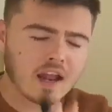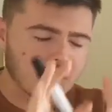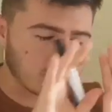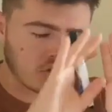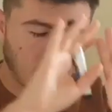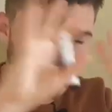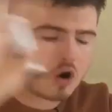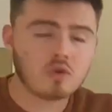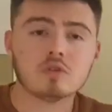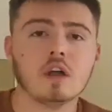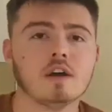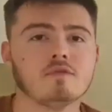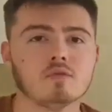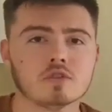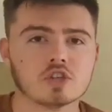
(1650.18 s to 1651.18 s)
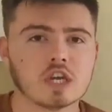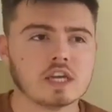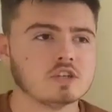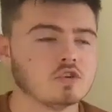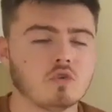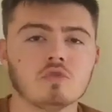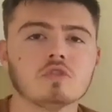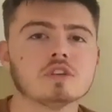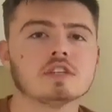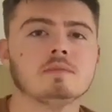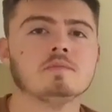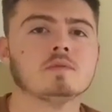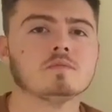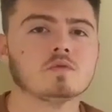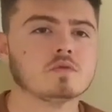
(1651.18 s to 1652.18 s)
Your whole life will change. All of the
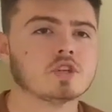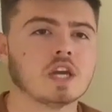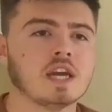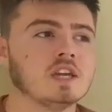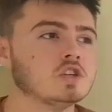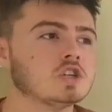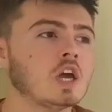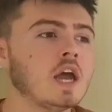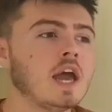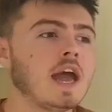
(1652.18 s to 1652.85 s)
symptoms will change.